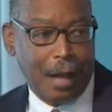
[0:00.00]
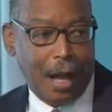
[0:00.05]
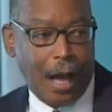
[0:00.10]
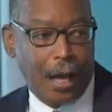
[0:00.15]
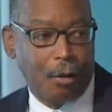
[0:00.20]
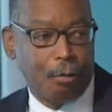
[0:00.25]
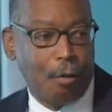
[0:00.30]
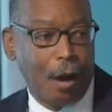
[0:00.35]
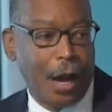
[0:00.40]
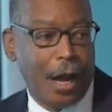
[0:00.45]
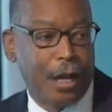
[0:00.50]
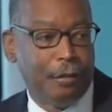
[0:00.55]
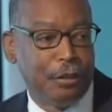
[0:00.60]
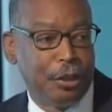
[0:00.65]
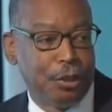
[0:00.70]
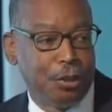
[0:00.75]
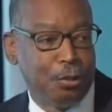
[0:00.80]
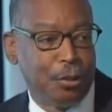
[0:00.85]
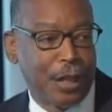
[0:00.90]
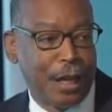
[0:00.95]
I arrived
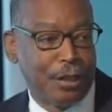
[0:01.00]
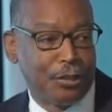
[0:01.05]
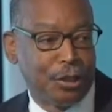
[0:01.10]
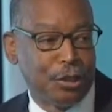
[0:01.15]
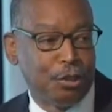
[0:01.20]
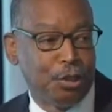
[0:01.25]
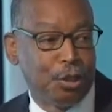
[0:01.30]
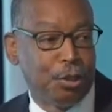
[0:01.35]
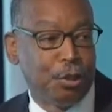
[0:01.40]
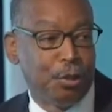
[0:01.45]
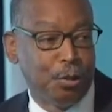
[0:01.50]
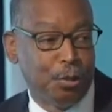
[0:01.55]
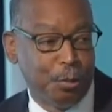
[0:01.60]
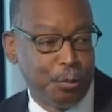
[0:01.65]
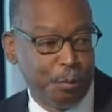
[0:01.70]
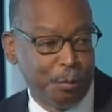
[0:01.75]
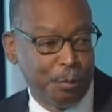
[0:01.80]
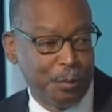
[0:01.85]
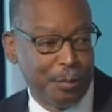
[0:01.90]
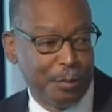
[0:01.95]
in
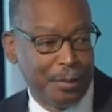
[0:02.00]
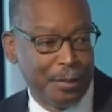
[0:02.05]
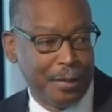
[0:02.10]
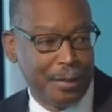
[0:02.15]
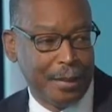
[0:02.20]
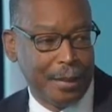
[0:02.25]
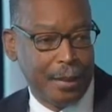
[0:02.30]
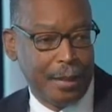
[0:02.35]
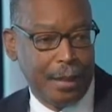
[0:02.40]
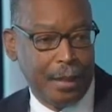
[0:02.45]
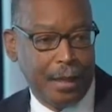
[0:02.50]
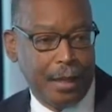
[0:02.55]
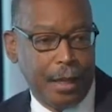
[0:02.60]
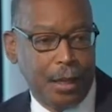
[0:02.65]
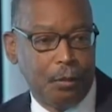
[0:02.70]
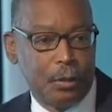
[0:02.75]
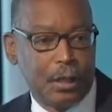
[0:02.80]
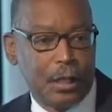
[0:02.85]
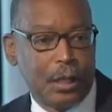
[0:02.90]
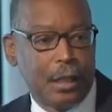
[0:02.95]
2002.
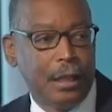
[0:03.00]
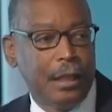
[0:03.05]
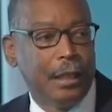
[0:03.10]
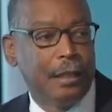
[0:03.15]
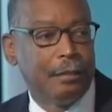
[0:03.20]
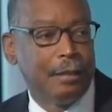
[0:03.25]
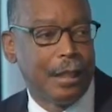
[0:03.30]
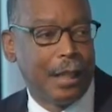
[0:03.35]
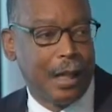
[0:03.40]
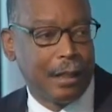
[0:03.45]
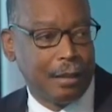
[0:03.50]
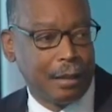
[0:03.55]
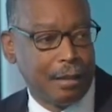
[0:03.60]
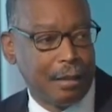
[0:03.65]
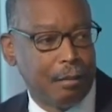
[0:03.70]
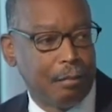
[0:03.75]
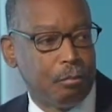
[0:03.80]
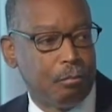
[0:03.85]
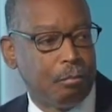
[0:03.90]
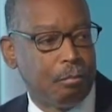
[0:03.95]
It was clear that
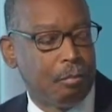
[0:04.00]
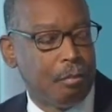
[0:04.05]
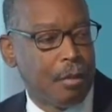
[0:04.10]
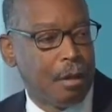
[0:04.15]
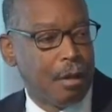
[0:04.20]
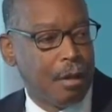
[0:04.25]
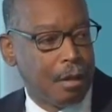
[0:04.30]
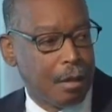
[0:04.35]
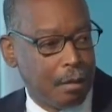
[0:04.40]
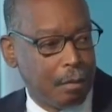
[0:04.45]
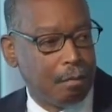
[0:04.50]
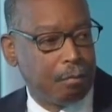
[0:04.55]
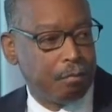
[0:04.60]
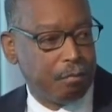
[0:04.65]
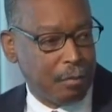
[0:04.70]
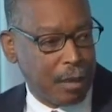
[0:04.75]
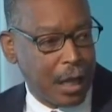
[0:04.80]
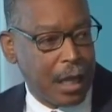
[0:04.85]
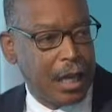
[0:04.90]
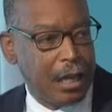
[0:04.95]
the
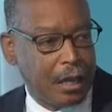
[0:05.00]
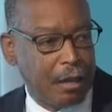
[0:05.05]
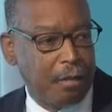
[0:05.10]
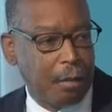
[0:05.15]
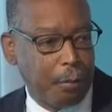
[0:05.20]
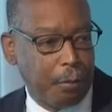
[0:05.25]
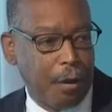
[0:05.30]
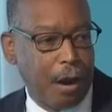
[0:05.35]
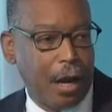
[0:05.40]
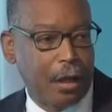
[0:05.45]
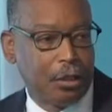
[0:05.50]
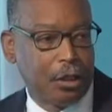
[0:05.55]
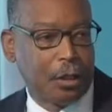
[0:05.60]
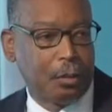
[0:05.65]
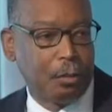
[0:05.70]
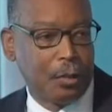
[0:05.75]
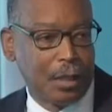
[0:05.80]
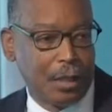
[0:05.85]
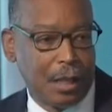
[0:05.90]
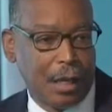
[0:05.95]
end of the
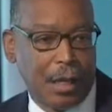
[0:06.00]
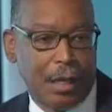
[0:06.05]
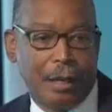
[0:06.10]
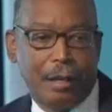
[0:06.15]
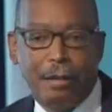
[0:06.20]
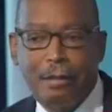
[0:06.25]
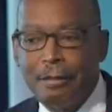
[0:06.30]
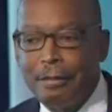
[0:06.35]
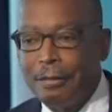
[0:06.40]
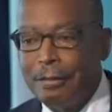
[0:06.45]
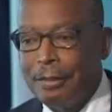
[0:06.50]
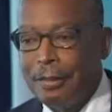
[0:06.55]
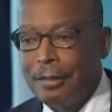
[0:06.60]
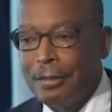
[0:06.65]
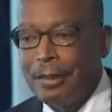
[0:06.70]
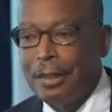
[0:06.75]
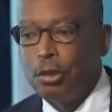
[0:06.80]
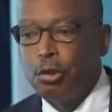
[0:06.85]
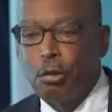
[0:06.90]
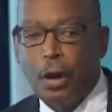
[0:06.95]
project was there.
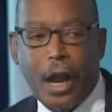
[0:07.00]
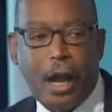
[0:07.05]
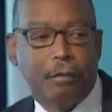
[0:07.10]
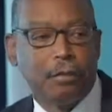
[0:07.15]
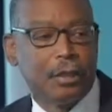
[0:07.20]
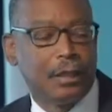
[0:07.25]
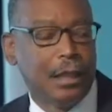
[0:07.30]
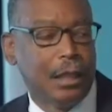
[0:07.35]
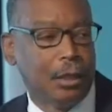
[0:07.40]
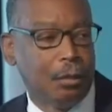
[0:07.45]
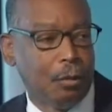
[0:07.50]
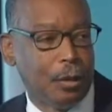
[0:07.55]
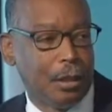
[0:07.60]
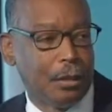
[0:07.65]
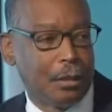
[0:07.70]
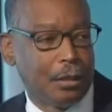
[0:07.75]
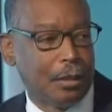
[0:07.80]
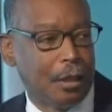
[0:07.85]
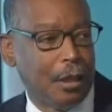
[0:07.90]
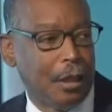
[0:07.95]
The draft
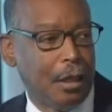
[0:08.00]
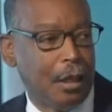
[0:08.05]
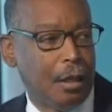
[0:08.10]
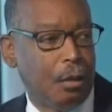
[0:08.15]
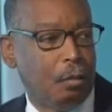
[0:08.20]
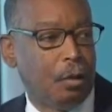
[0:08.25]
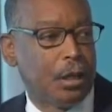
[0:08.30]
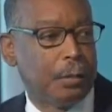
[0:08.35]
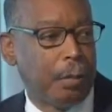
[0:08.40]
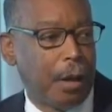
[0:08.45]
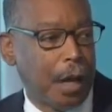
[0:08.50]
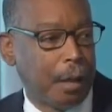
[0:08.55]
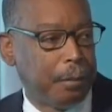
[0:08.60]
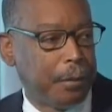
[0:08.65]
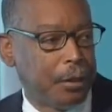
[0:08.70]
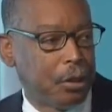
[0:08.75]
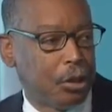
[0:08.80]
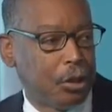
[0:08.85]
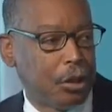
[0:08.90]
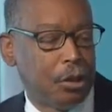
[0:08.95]
sequence was
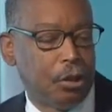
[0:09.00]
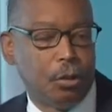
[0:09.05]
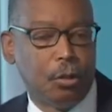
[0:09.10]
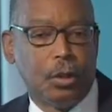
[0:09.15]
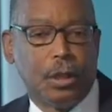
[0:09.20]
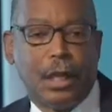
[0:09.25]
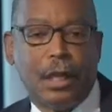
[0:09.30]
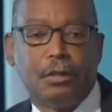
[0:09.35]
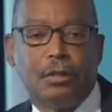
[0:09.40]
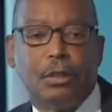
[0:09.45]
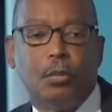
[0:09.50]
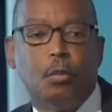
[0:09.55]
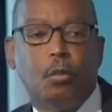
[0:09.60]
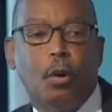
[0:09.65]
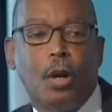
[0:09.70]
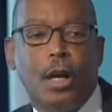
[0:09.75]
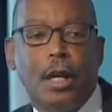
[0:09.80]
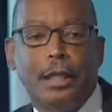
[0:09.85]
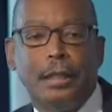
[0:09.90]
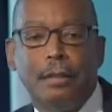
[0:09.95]
published in
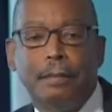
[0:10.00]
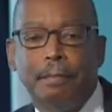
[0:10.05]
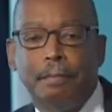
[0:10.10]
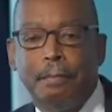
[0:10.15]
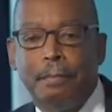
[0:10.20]
2001.